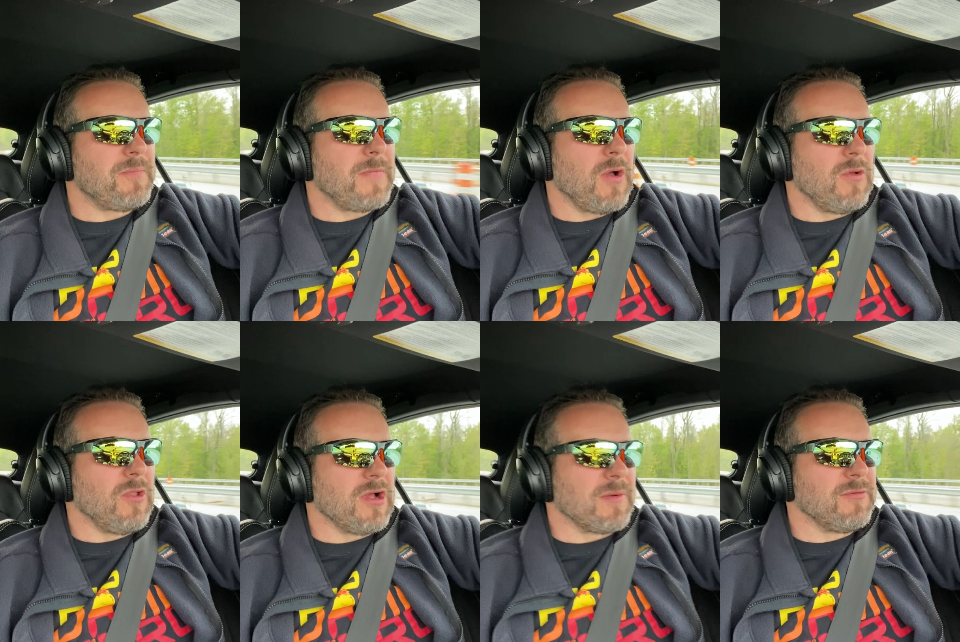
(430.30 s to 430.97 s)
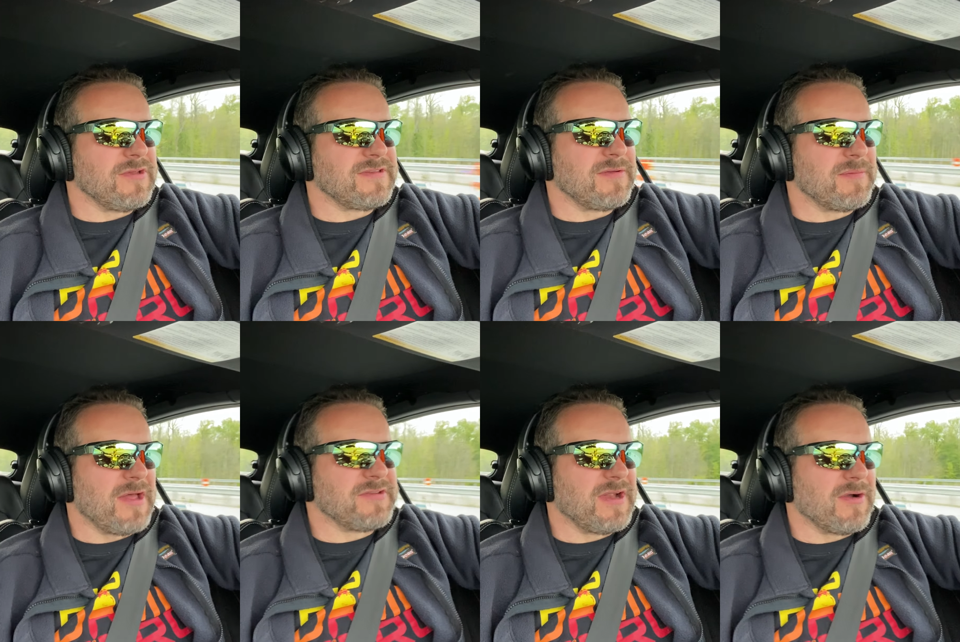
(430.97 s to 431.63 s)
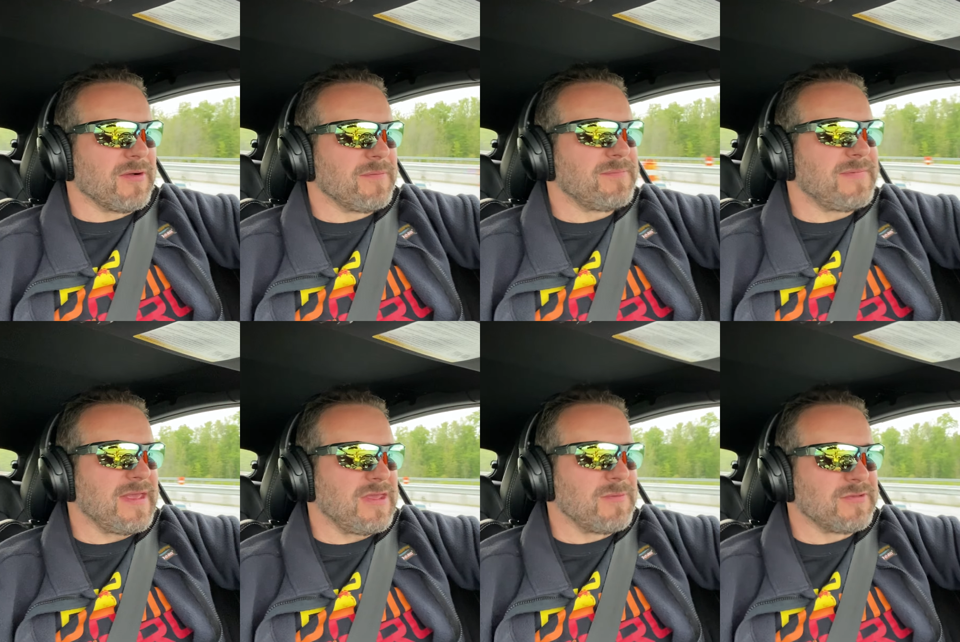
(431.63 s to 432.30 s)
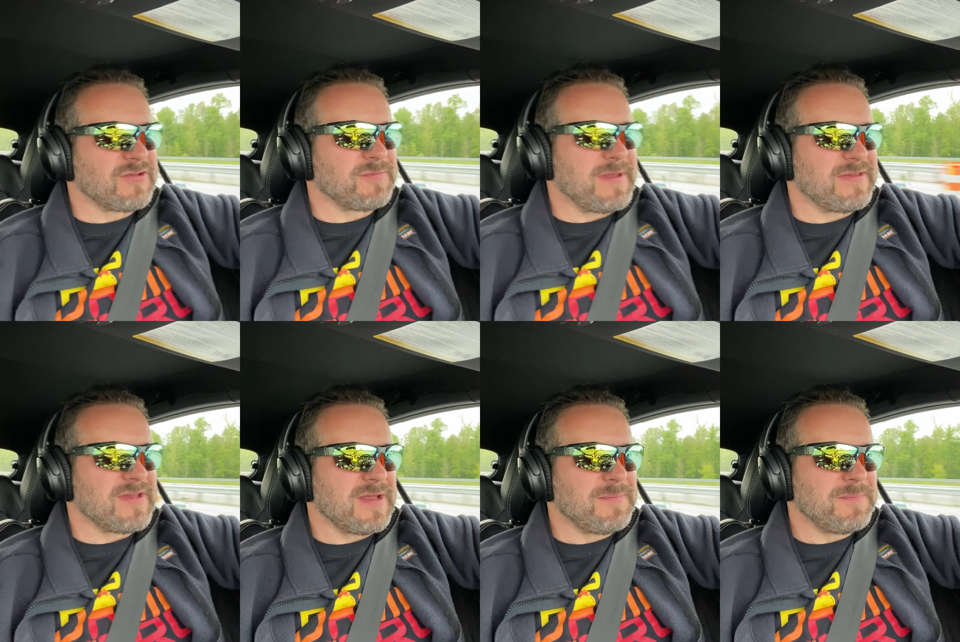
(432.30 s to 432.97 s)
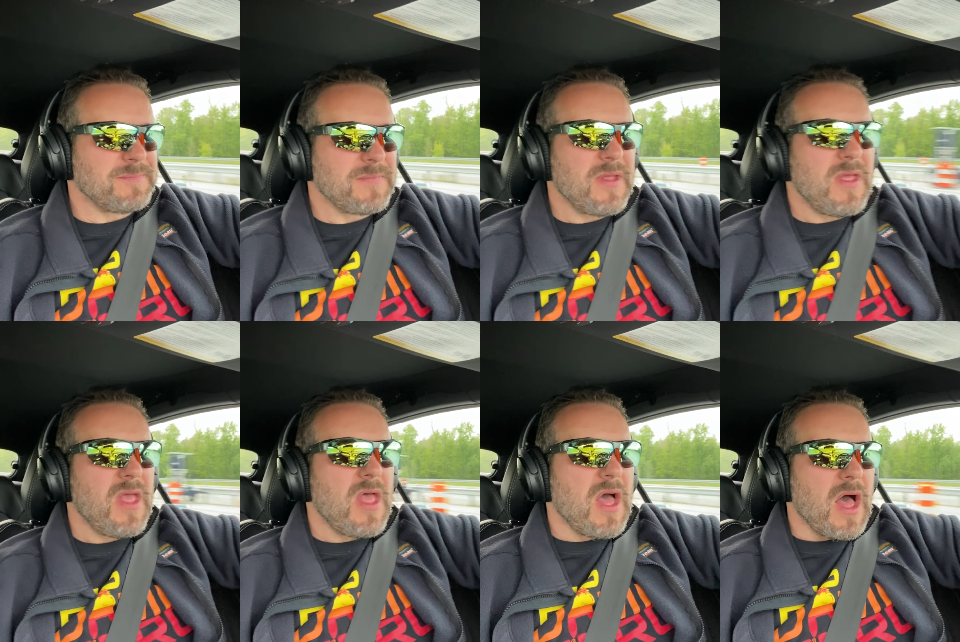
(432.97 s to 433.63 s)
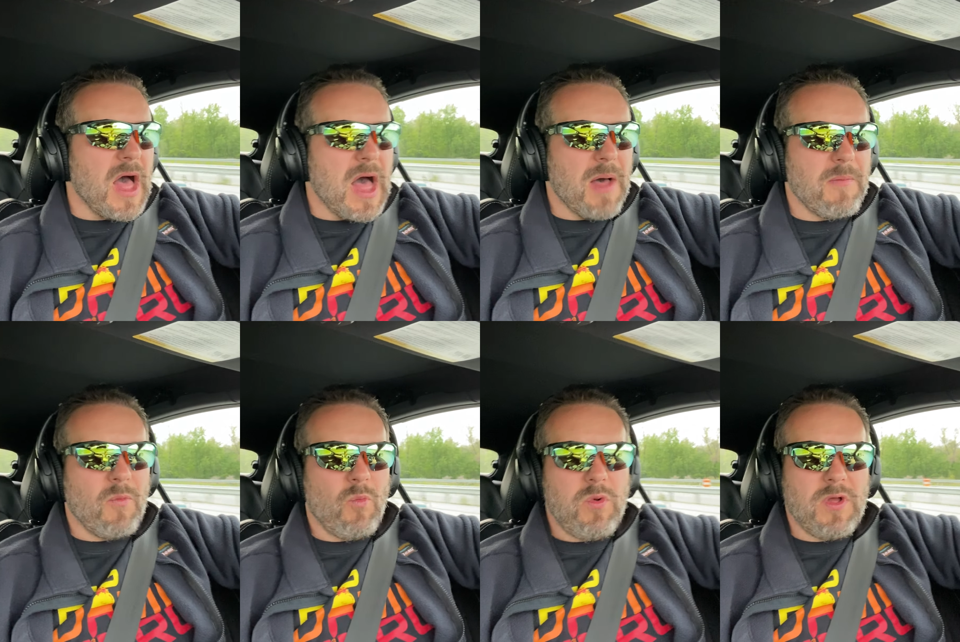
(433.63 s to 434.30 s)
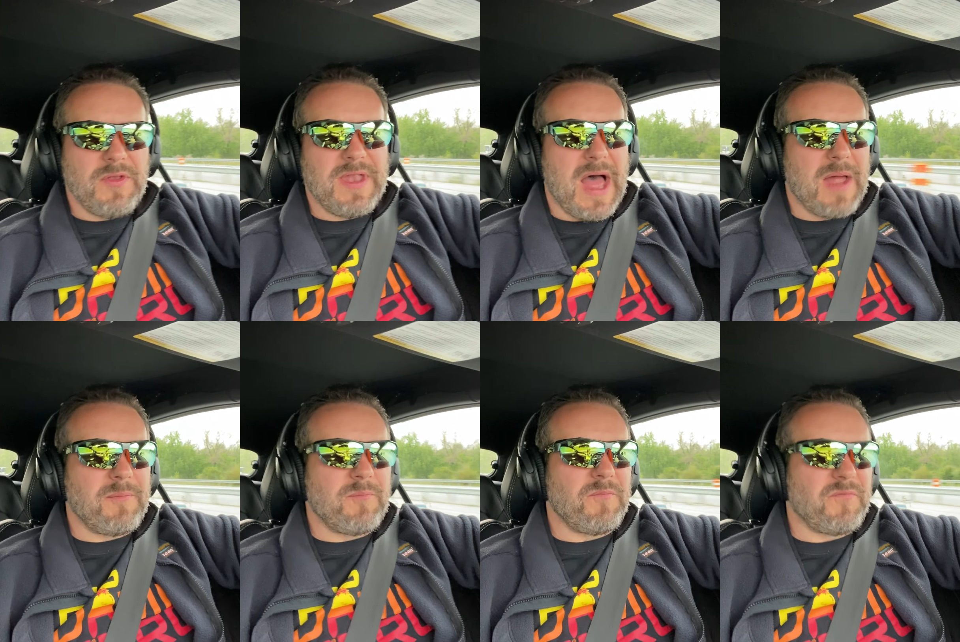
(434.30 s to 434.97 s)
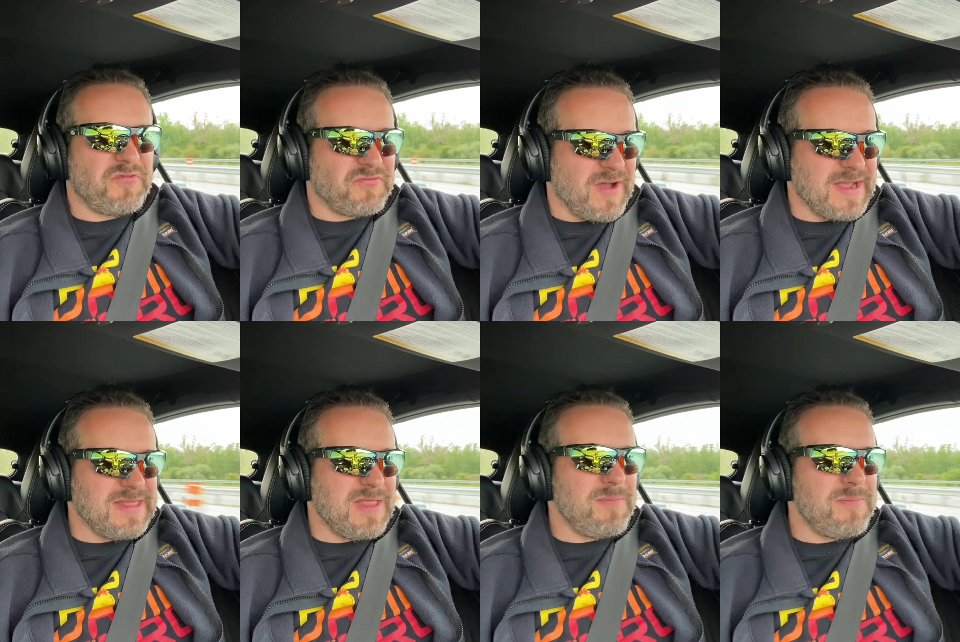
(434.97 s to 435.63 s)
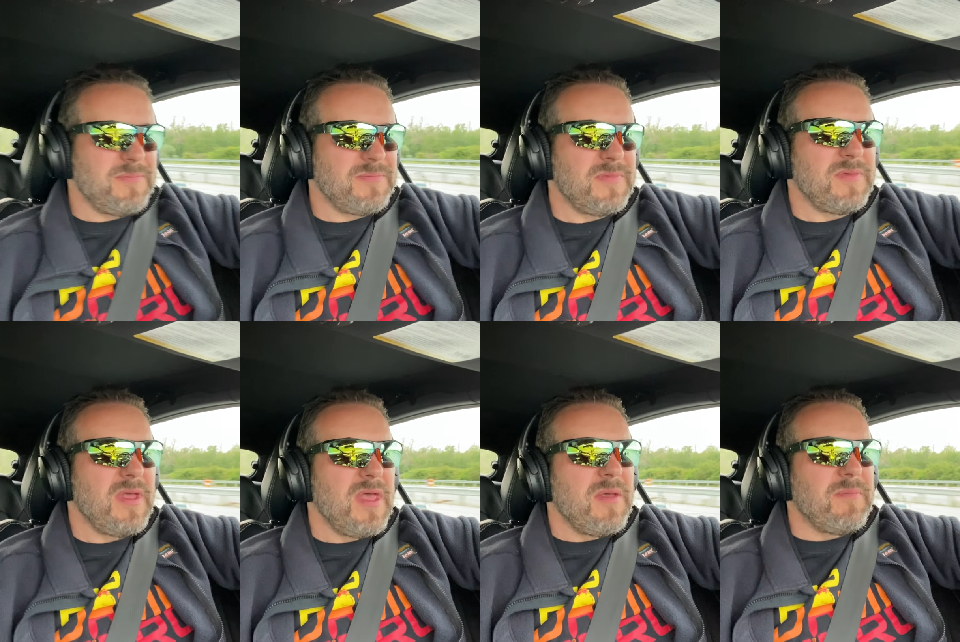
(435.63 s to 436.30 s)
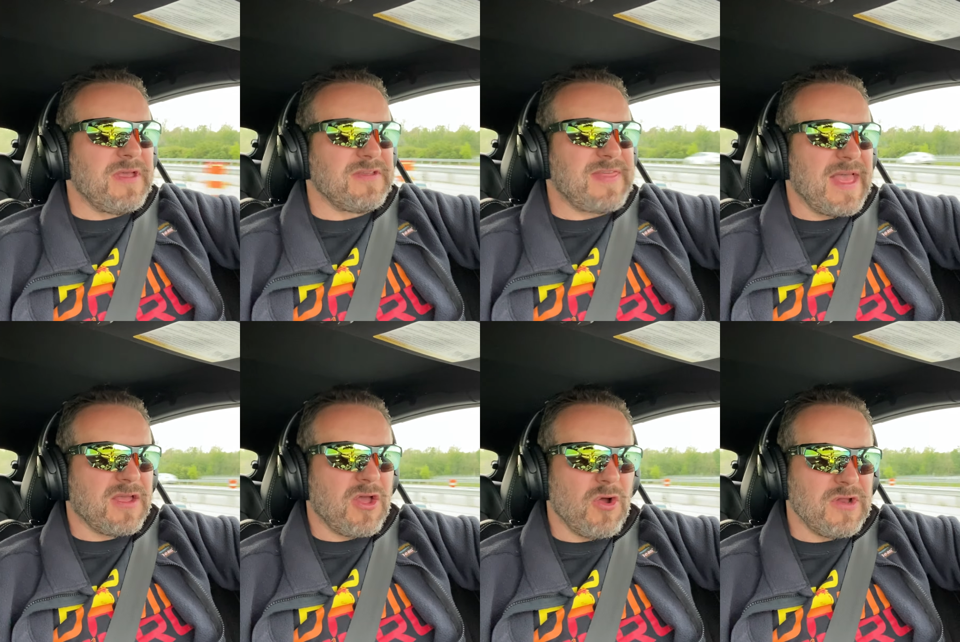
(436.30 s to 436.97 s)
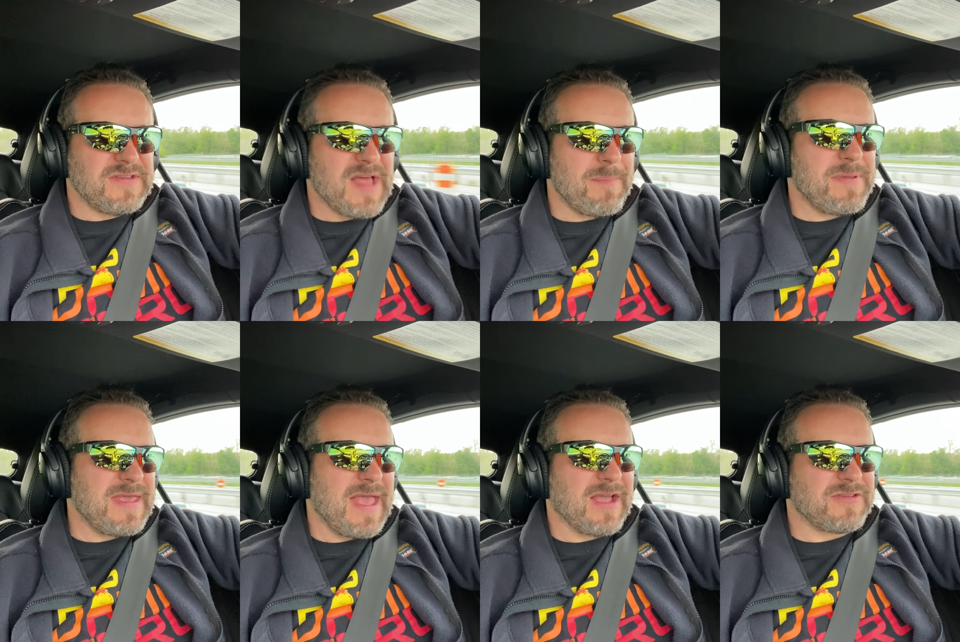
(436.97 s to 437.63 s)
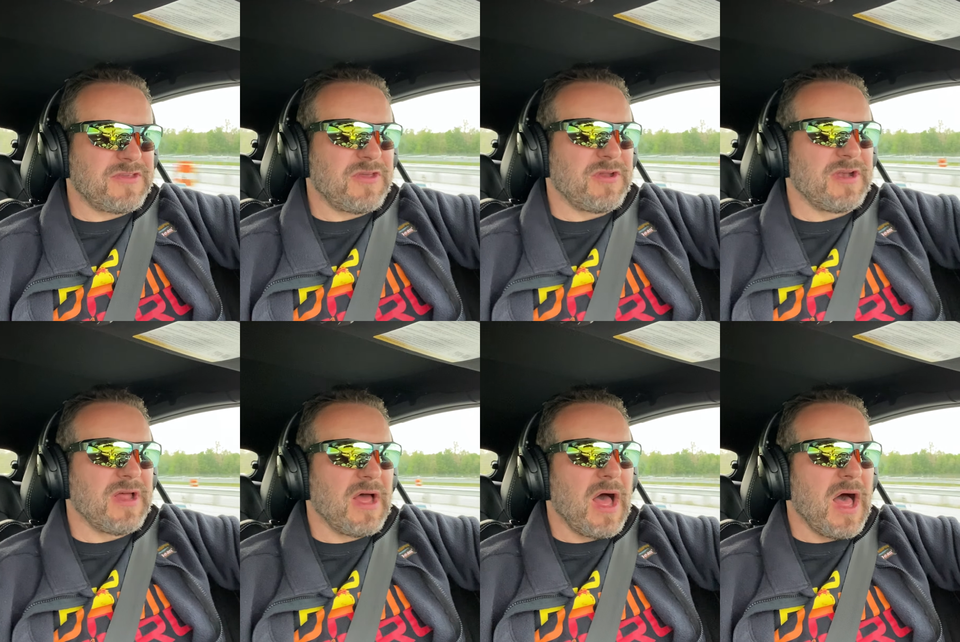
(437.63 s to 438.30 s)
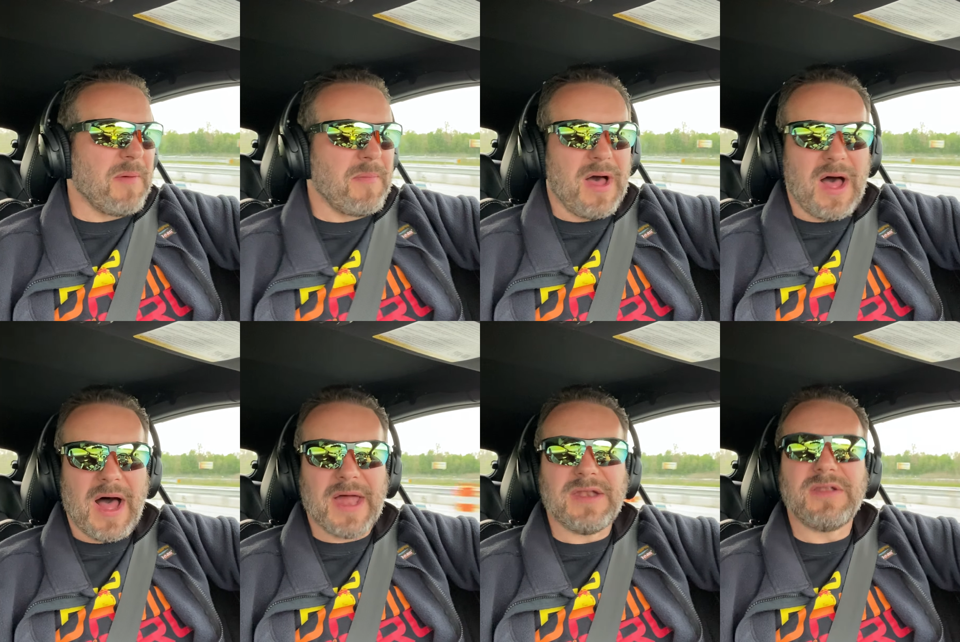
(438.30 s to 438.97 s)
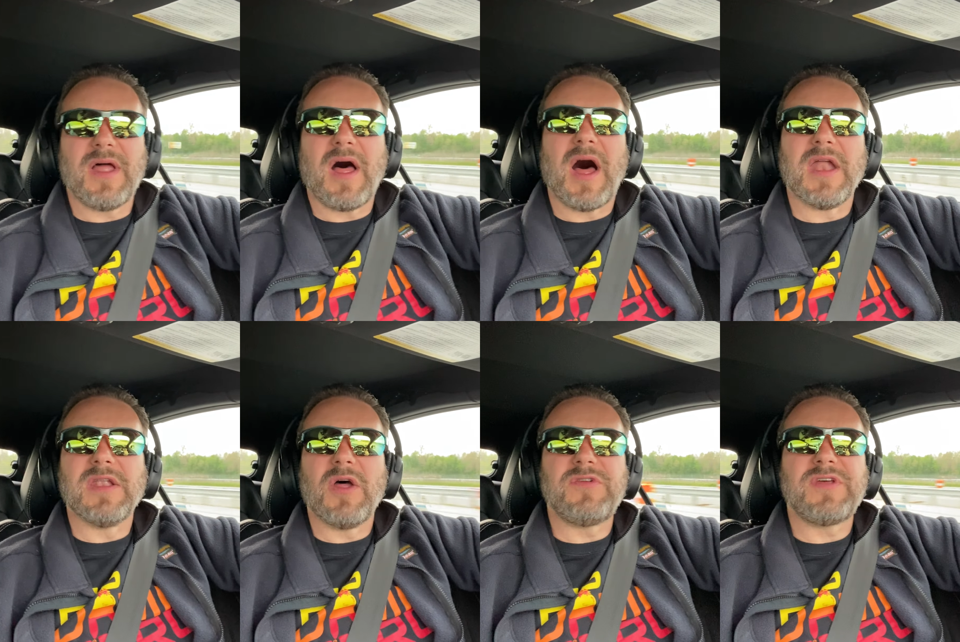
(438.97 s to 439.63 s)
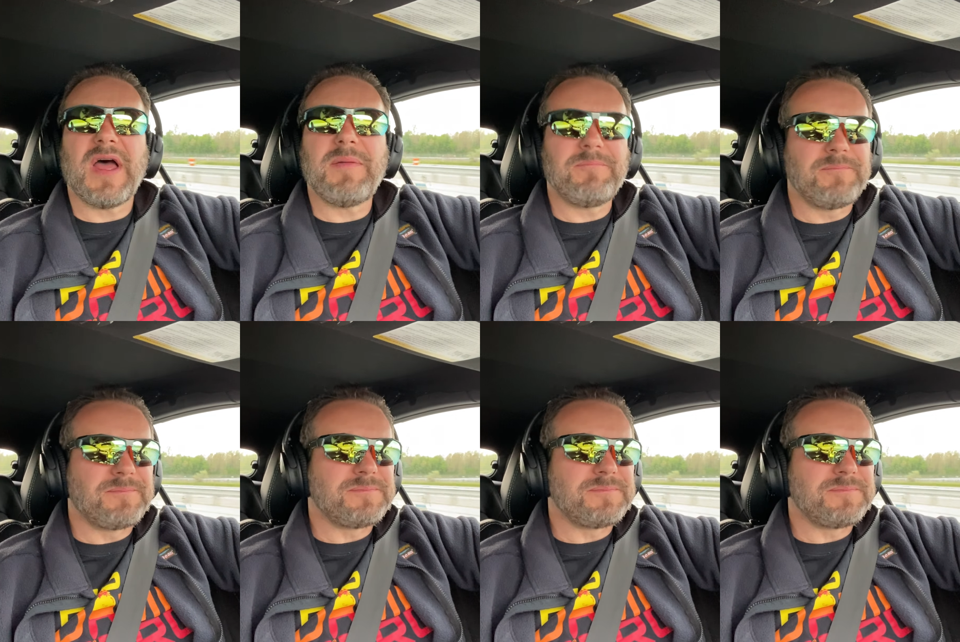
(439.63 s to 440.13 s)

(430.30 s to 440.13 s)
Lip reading: oh look, I'm going 70 miles an hour. Thank you, Mr. Speed Sign. Will not find them because that code is not being executed on load time.